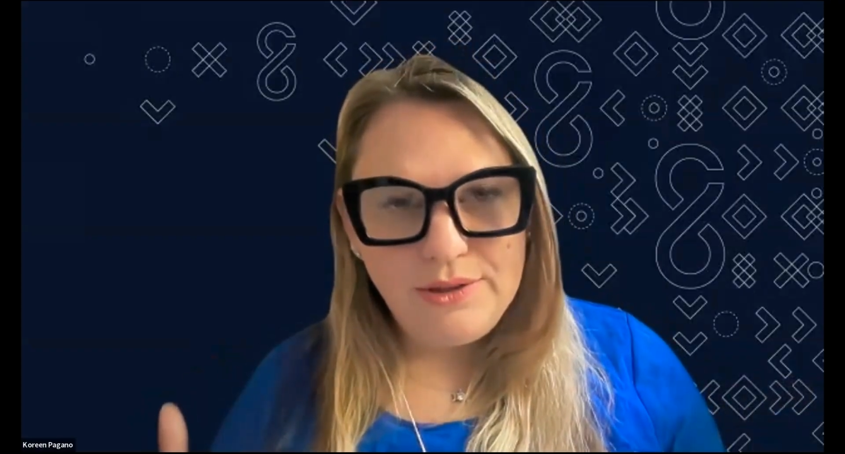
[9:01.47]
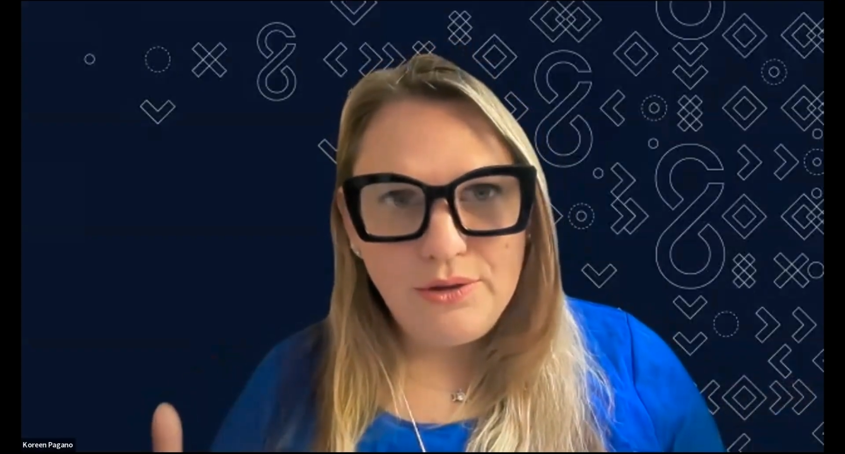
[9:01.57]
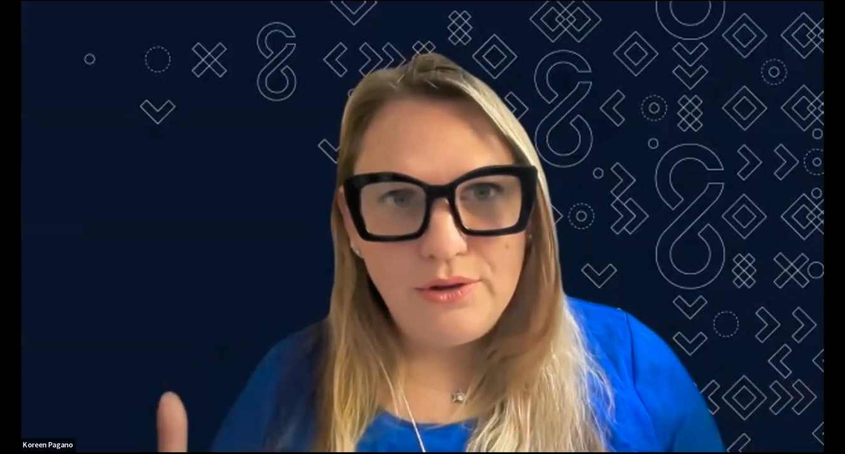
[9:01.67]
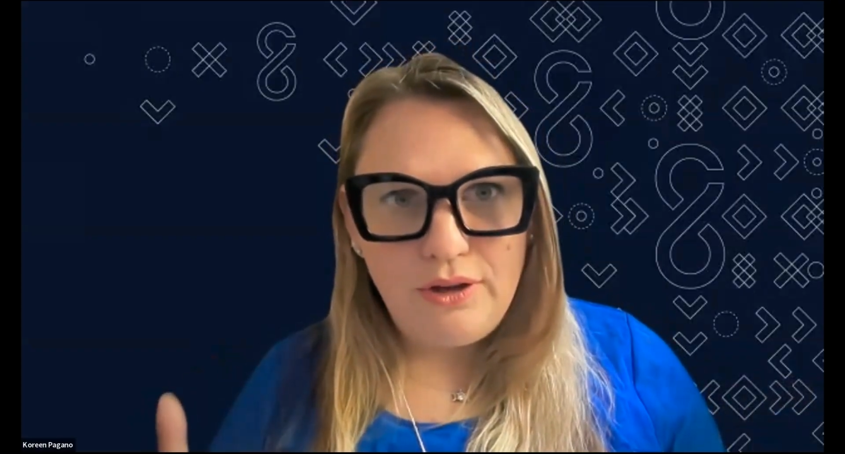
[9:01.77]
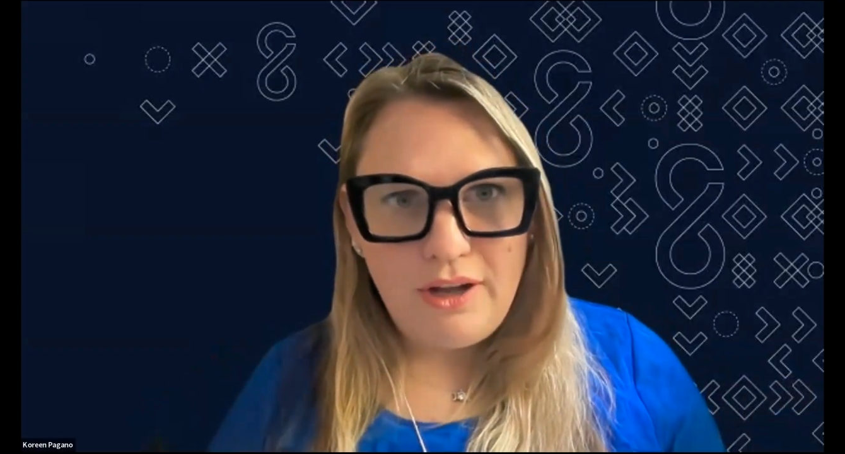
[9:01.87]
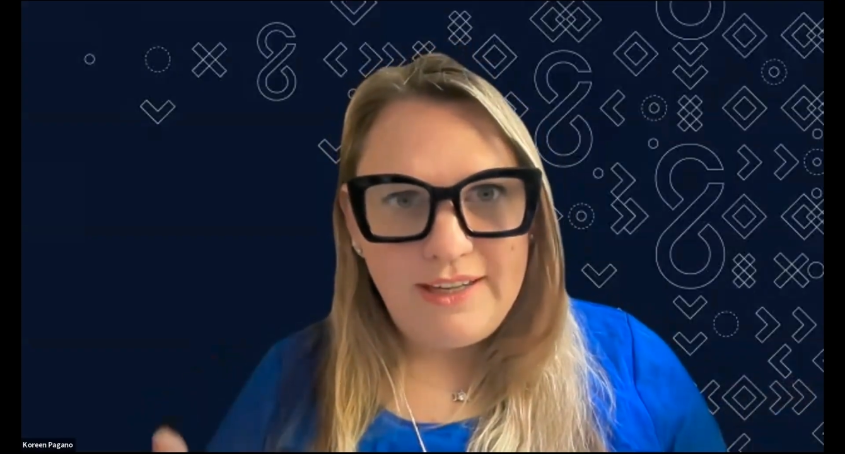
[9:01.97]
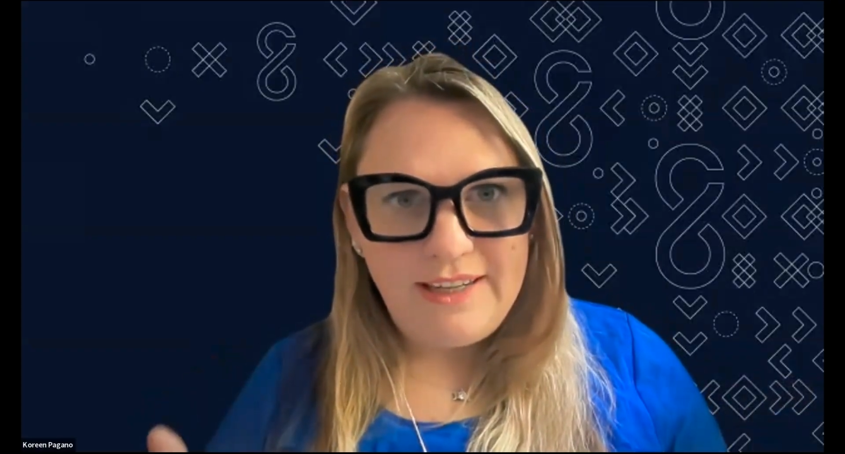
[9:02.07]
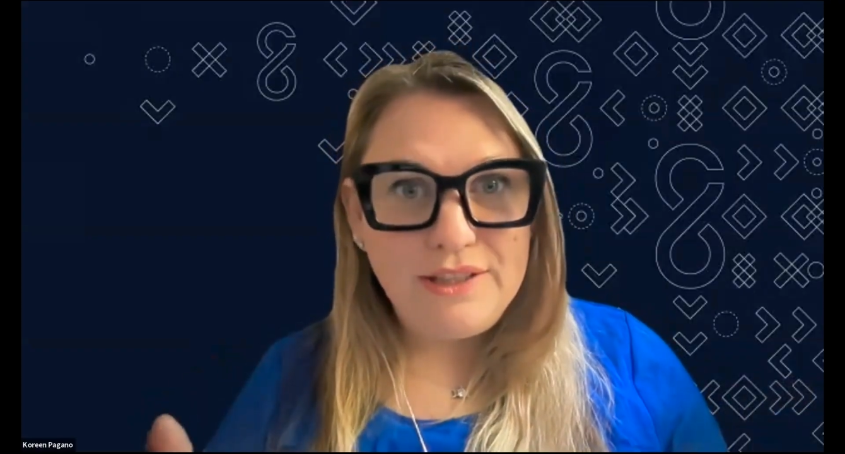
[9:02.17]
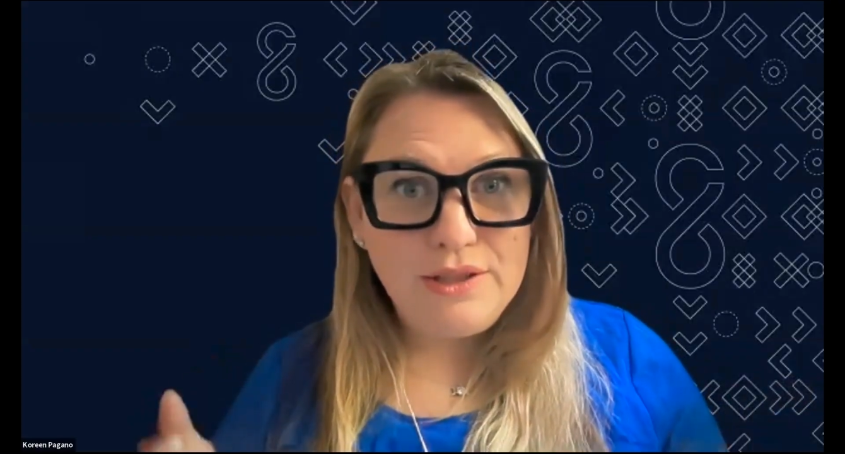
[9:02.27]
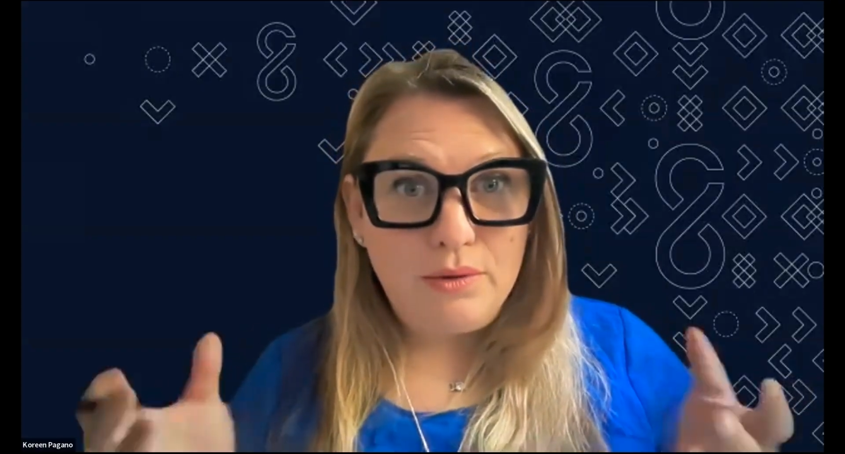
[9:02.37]
internal
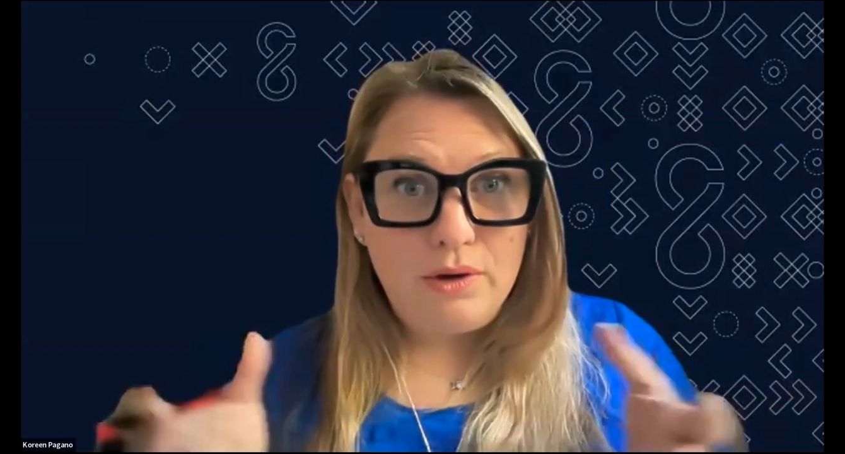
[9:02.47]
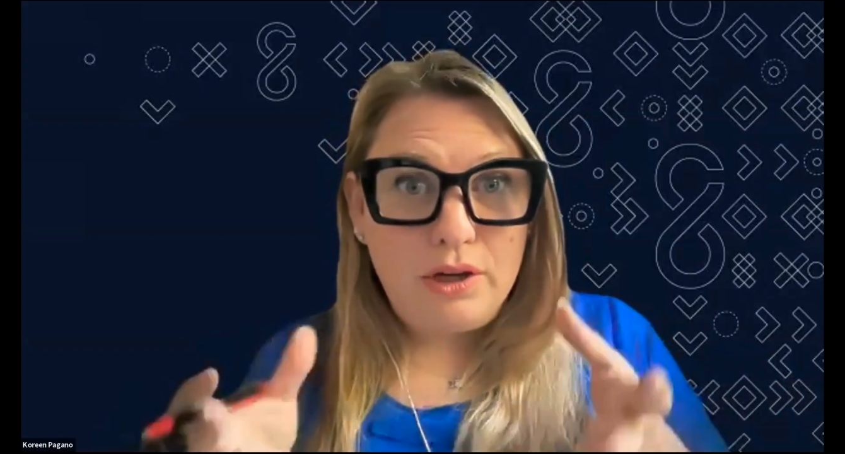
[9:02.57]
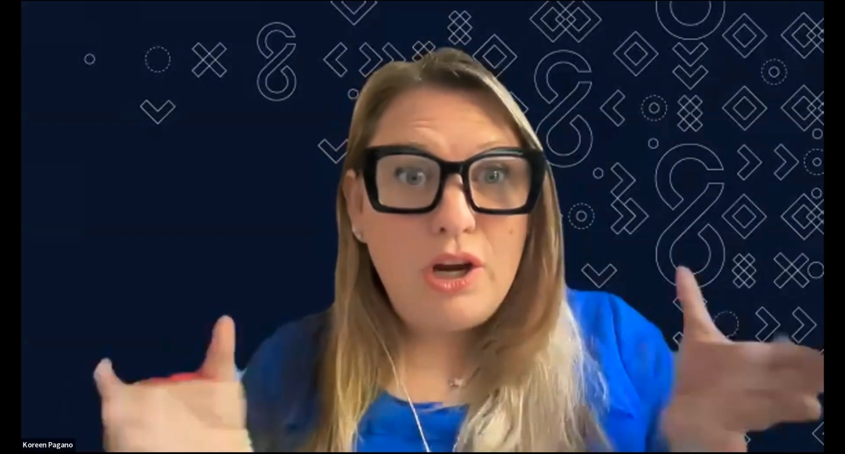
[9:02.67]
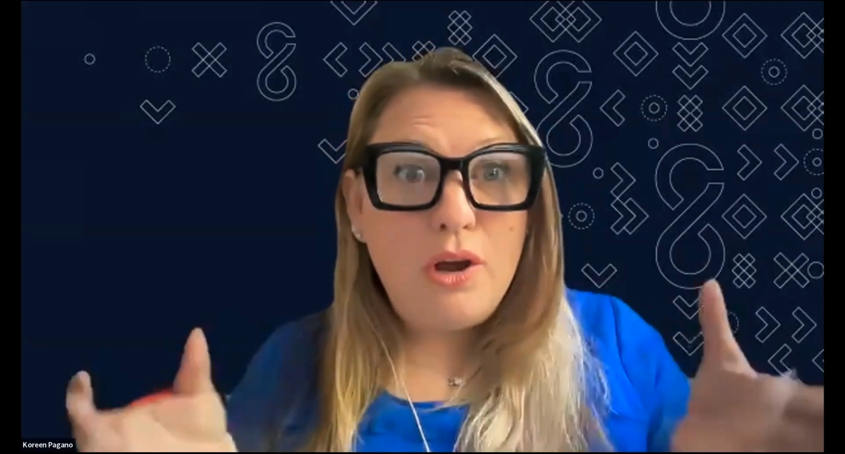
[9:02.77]
audience or a